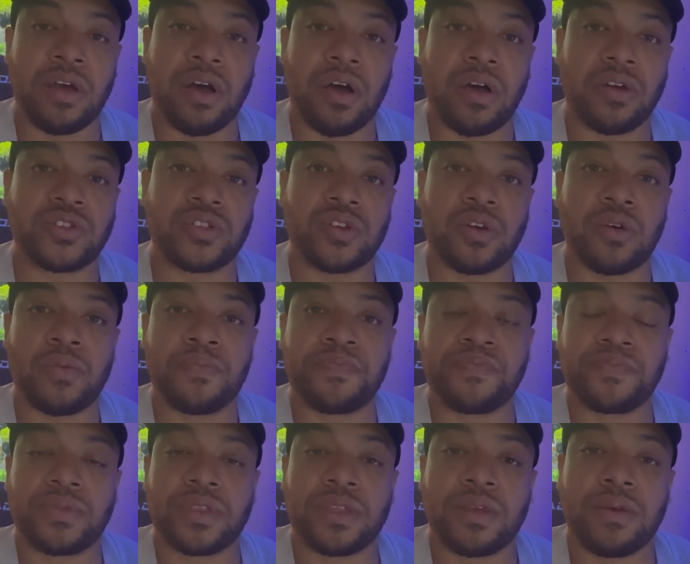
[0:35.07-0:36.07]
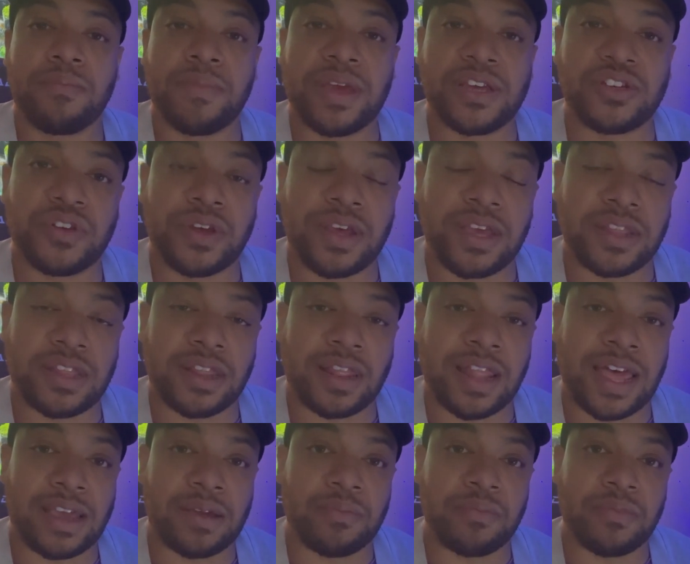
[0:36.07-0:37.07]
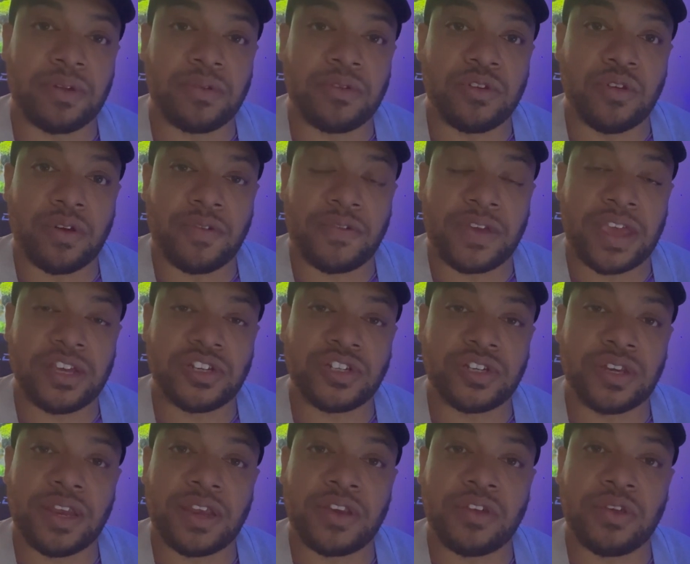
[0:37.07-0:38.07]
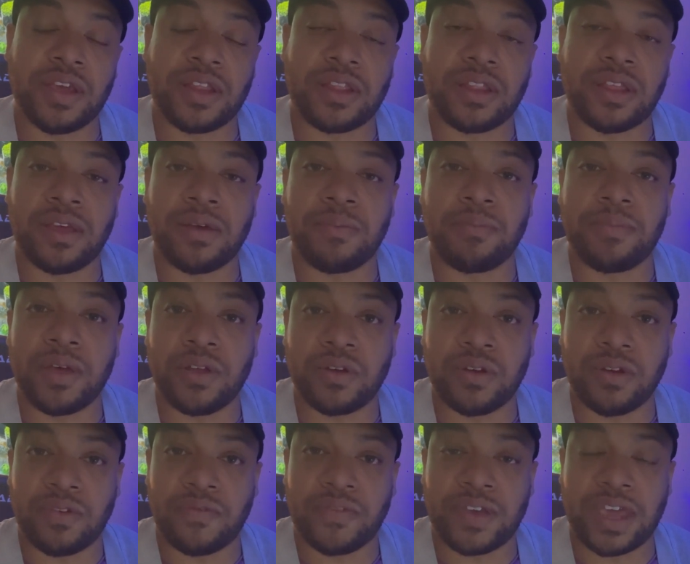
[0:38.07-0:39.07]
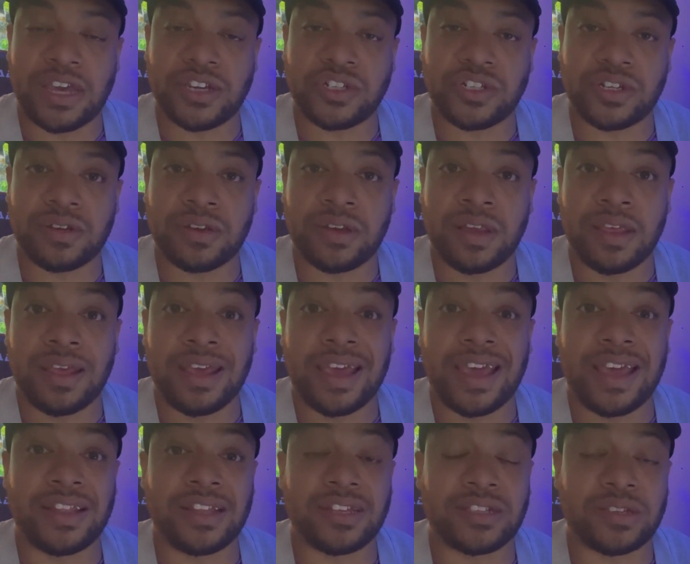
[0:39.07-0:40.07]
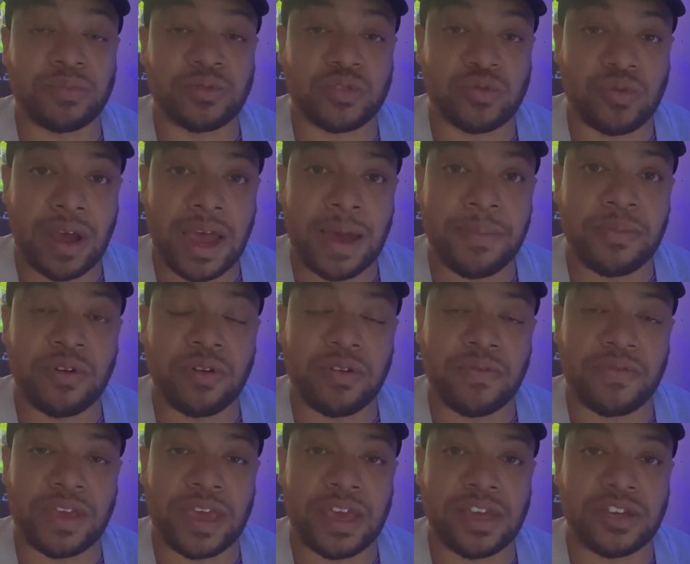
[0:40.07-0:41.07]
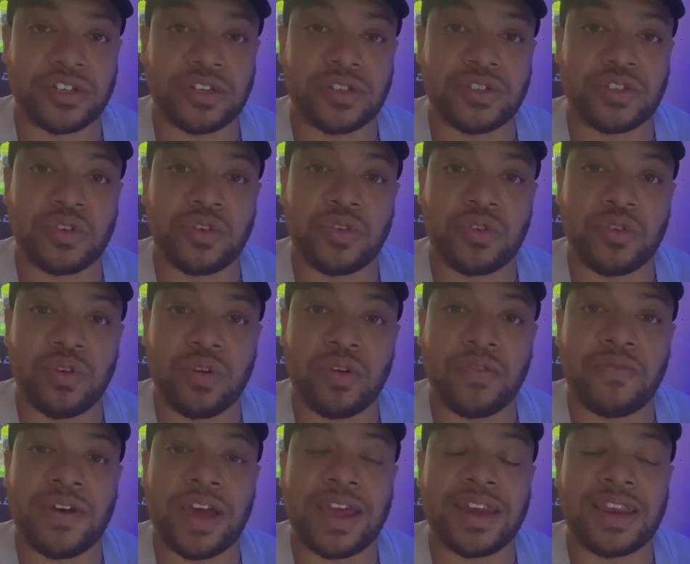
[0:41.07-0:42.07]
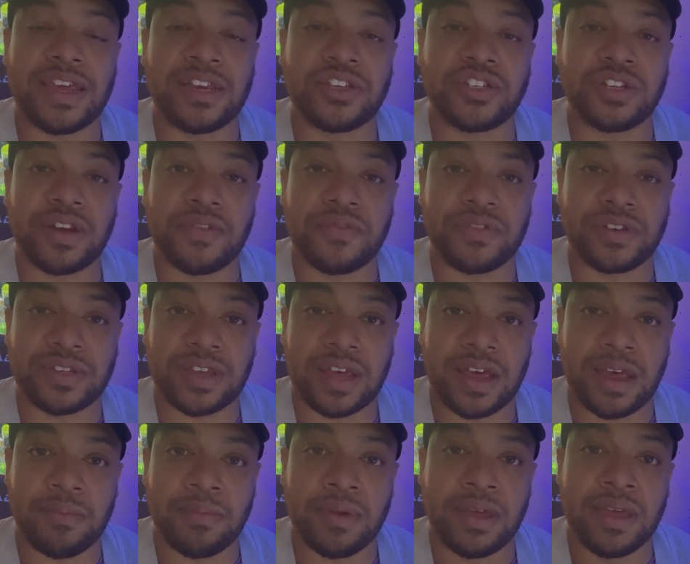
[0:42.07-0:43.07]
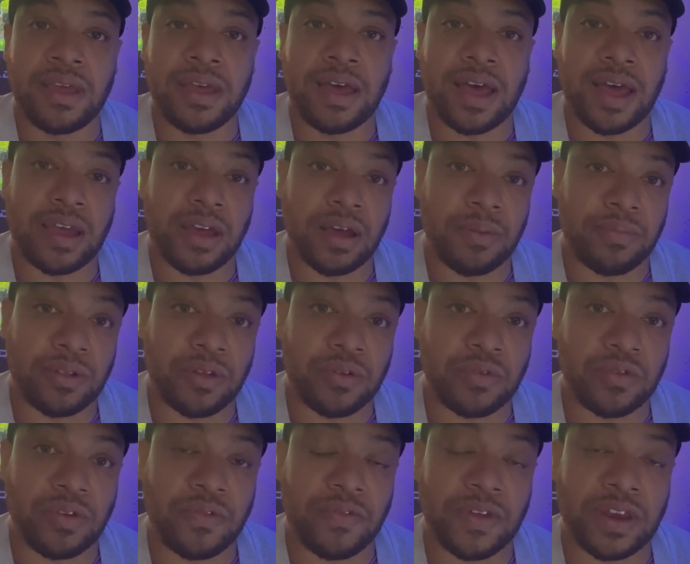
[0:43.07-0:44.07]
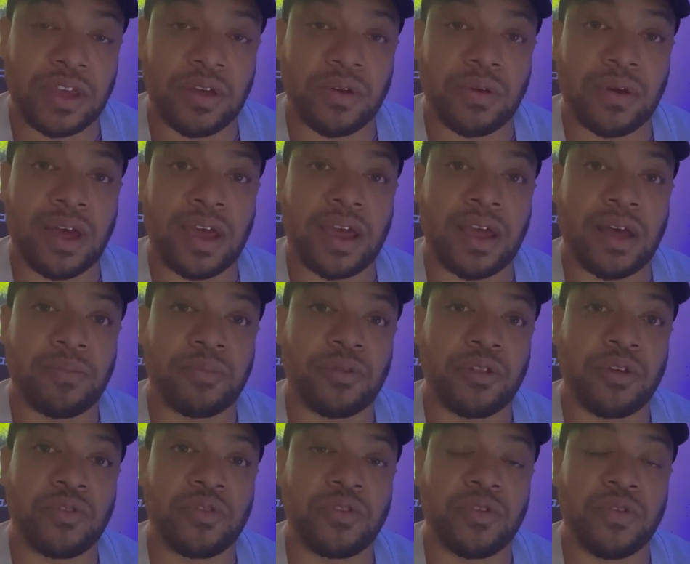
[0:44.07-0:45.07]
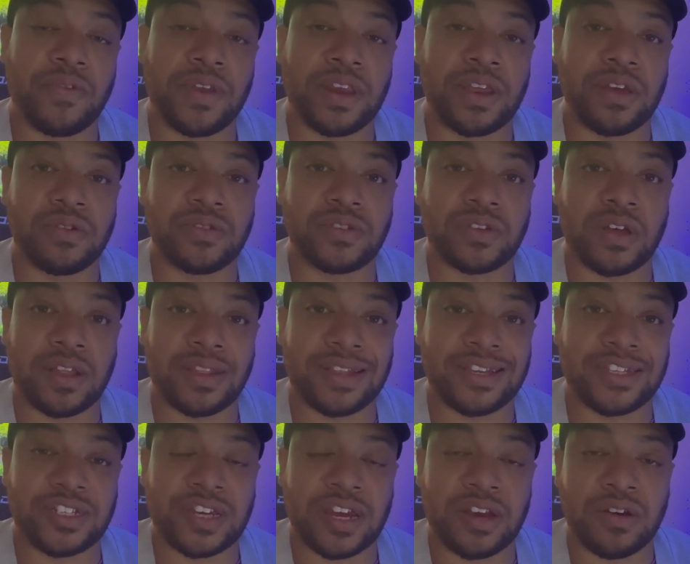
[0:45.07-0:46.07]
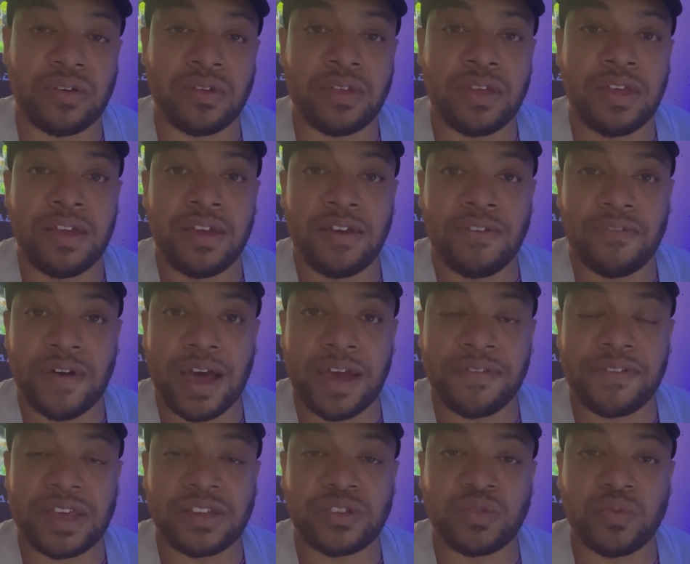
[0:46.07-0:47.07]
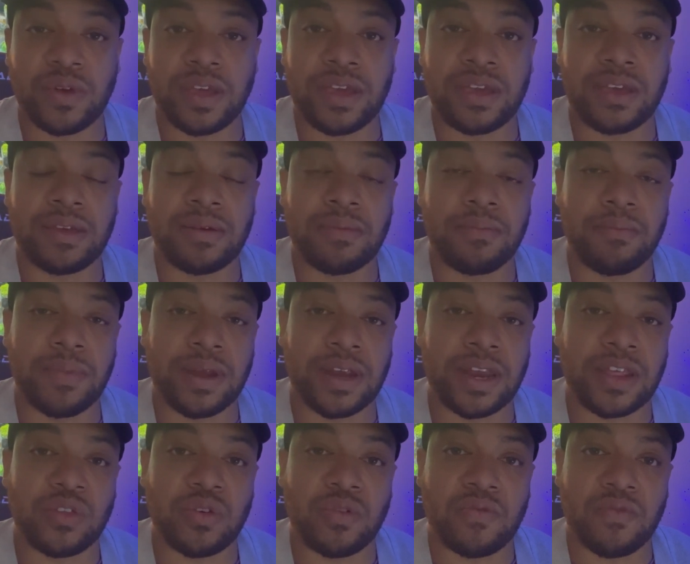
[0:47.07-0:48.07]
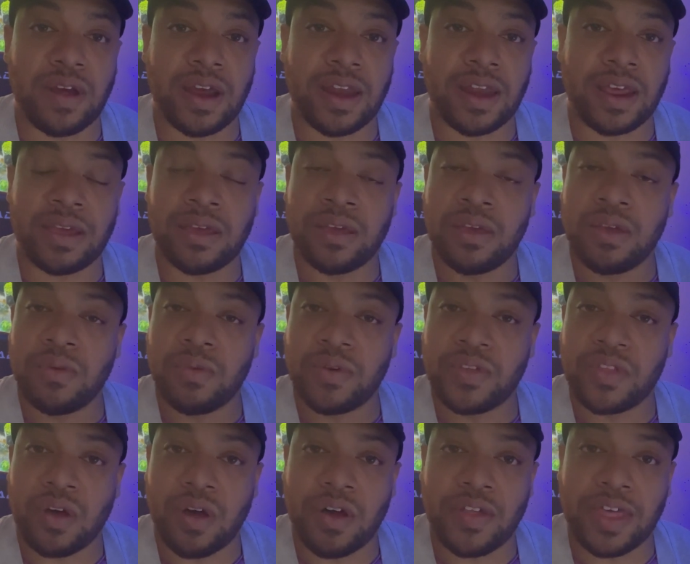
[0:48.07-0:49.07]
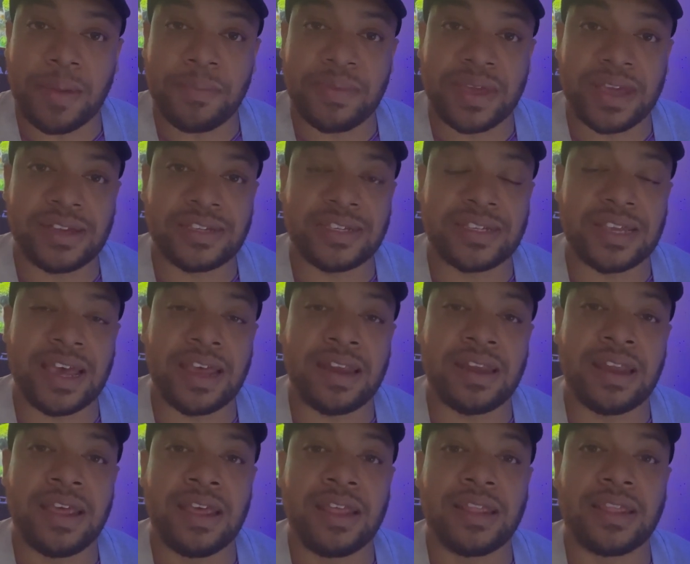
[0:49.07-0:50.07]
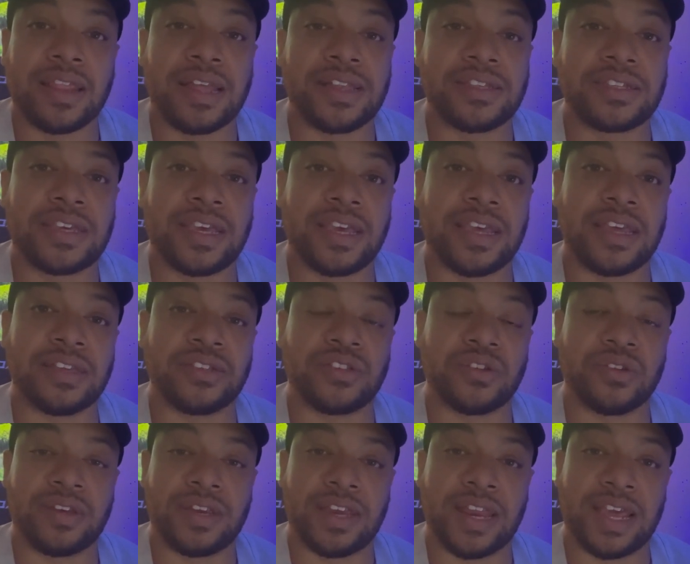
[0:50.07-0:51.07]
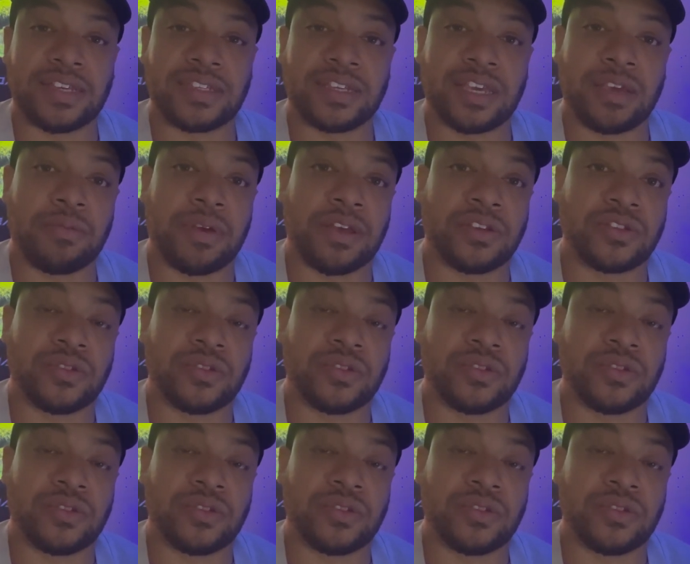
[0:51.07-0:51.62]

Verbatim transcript: Also, make sure you hit the like notification and you hit the bell notification and the subscribe notification so you're notified each and every time I upload a new video. I upload new videos on this channel 5 days a week, Monday through Friday. With all that being said, let's get into today's email.